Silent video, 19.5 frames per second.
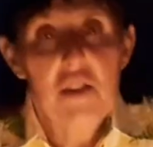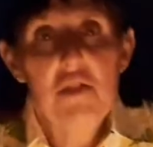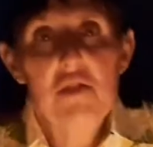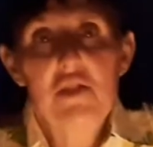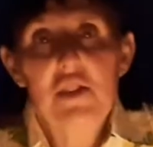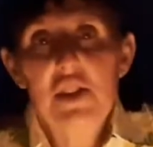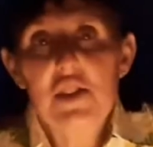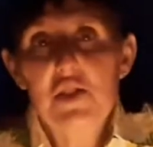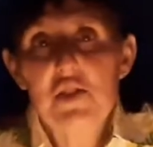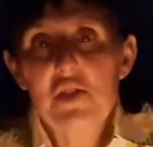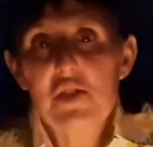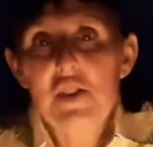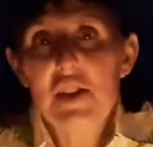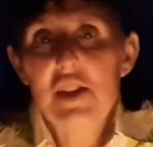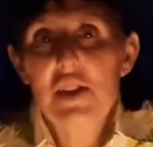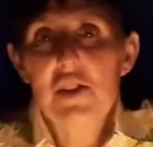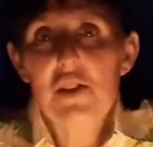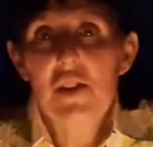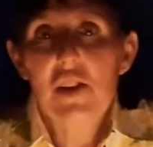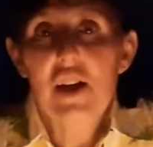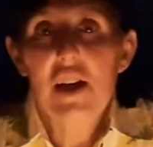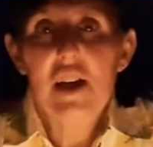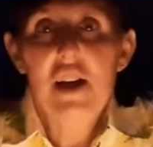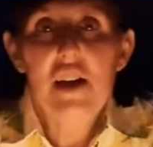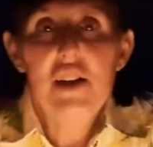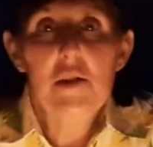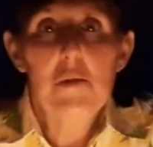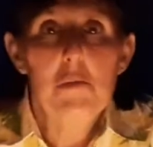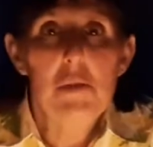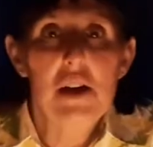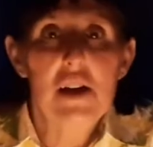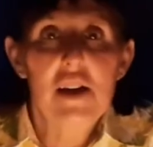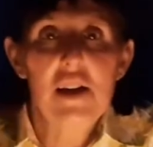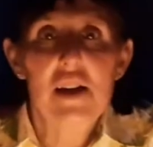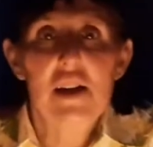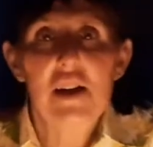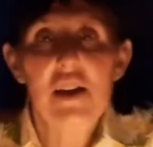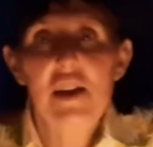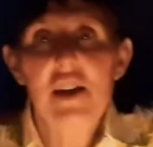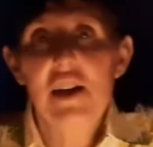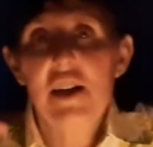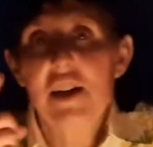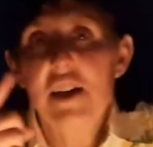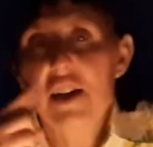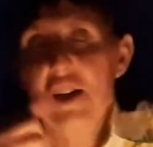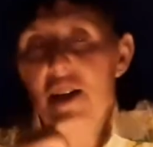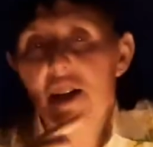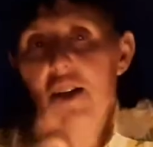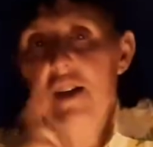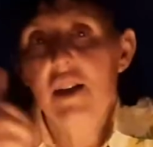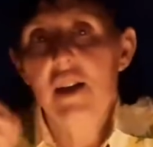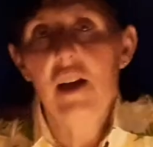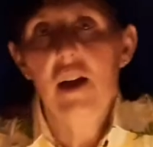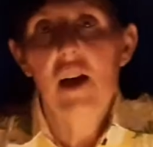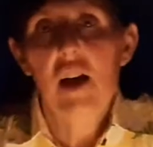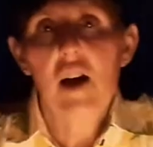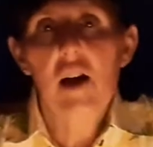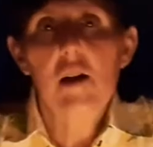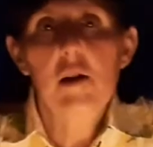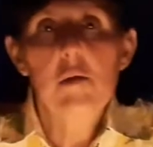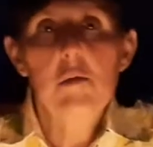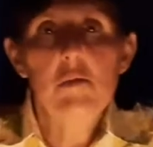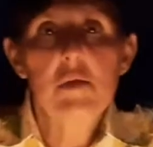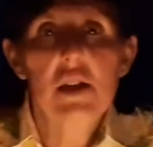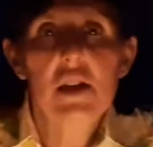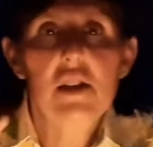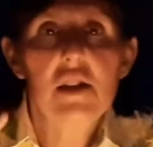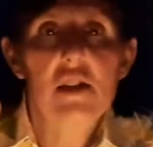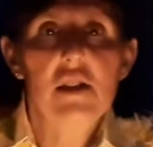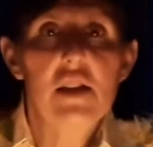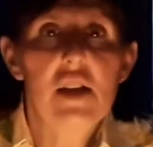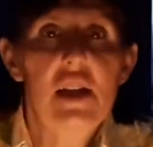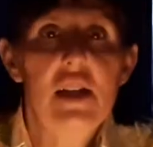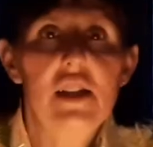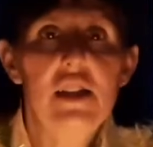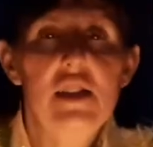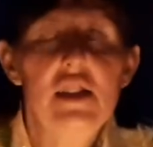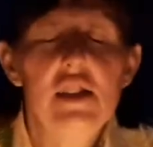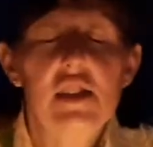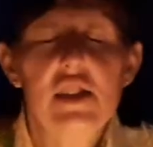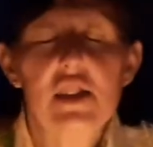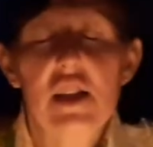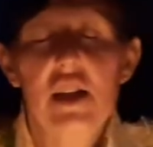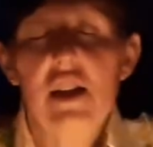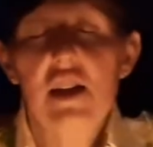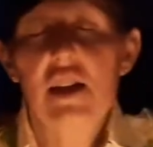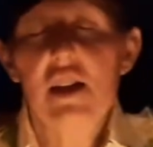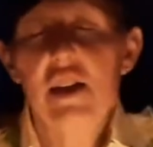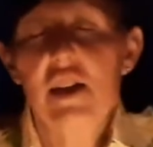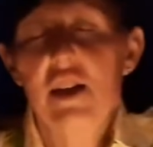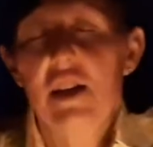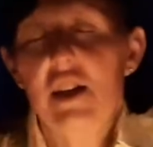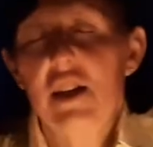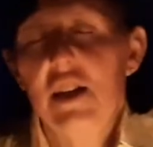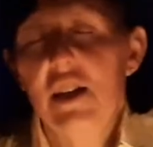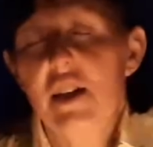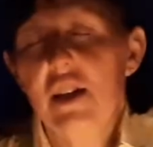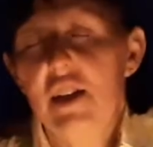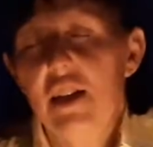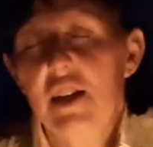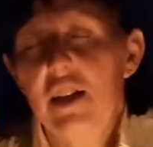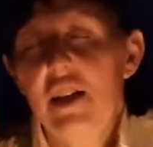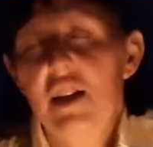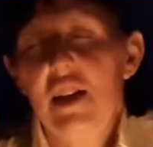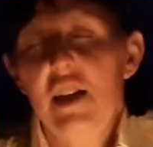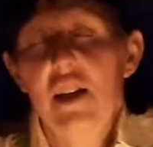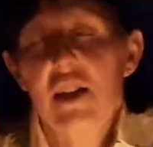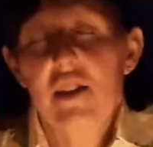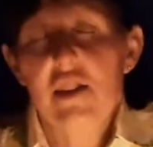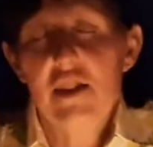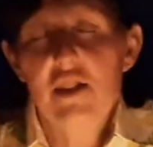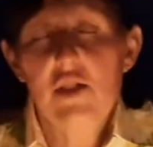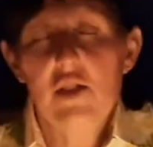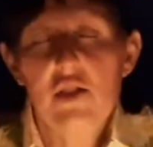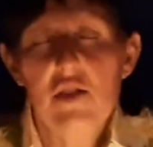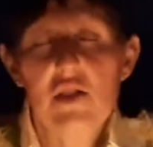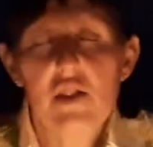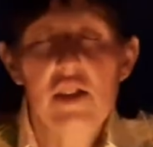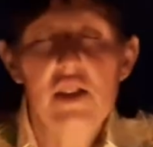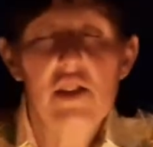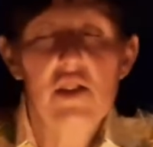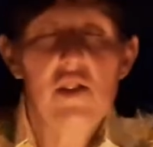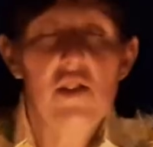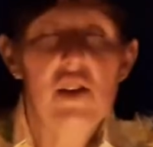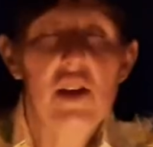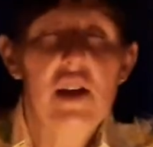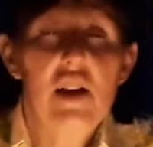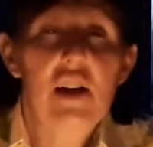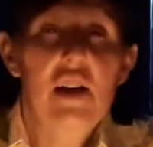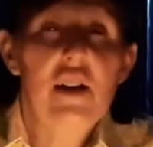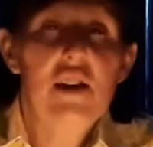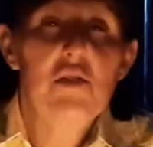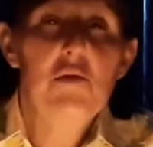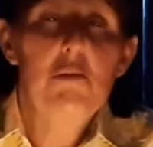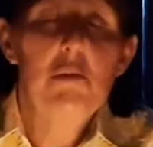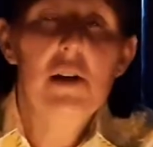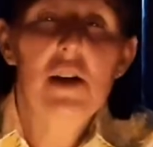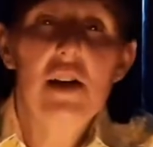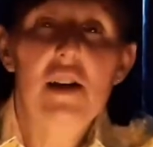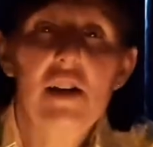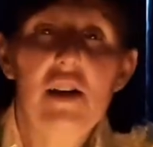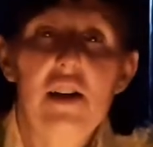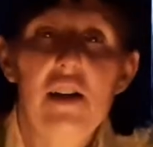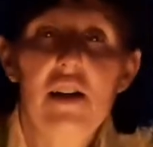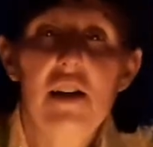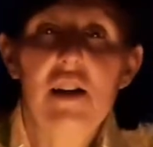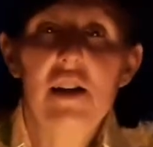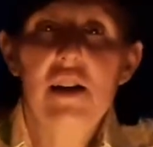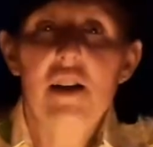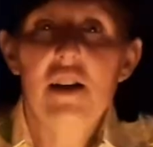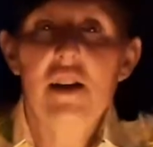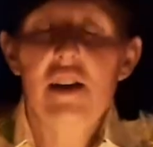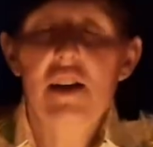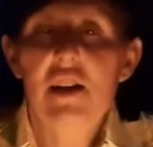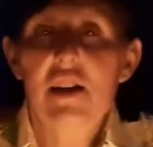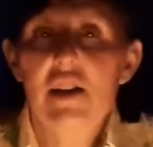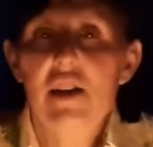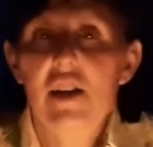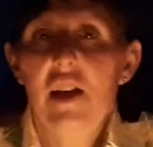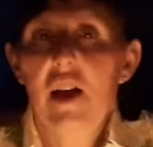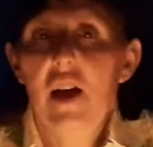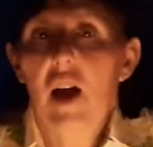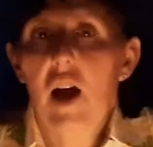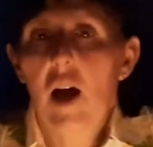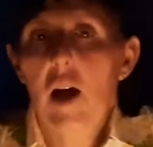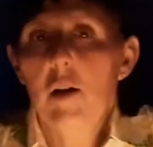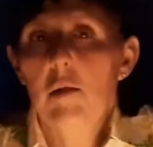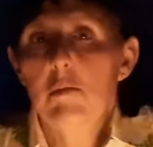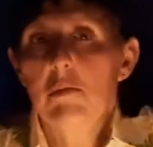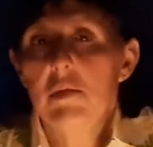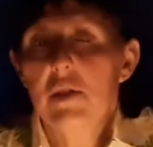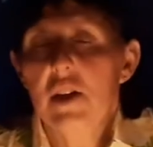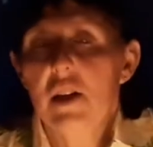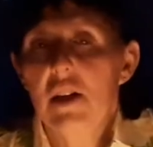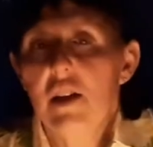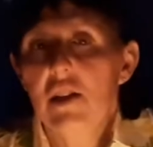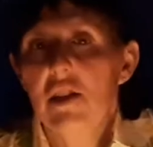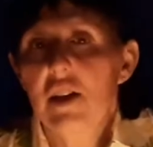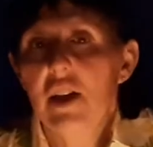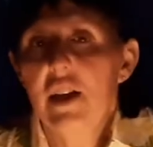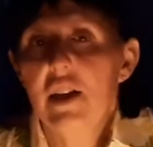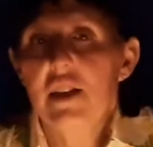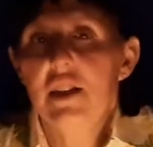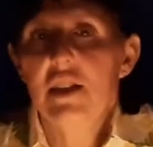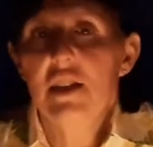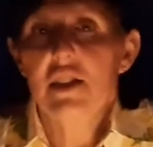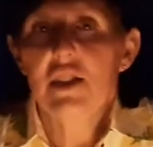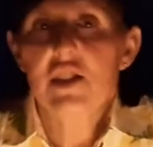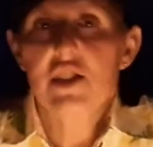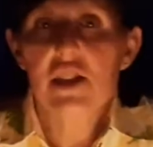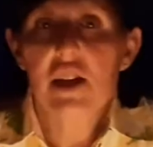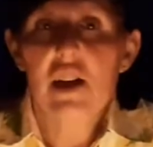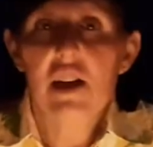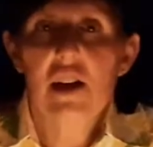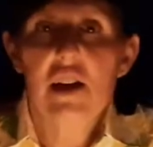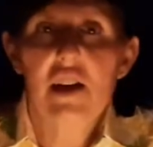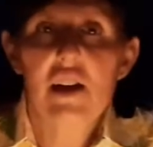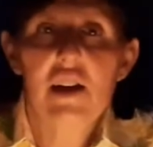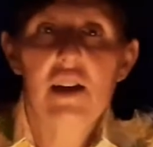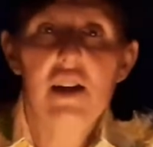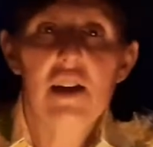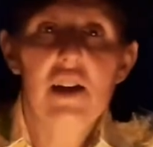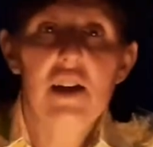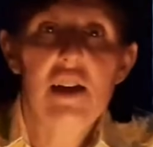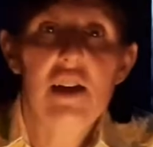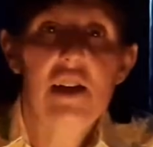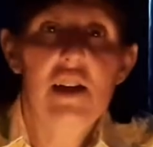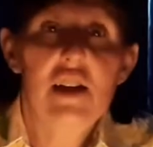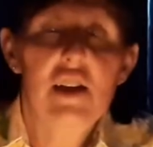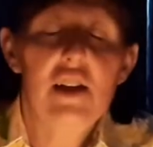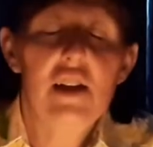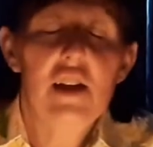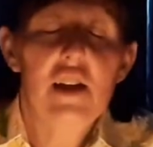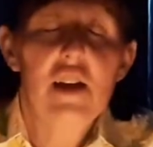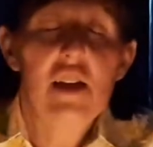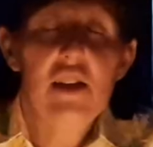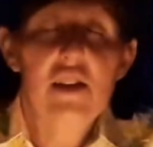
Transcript: This little light of mine, I'm gonna let it shine. This little light of mine, I'm gonna let it shine.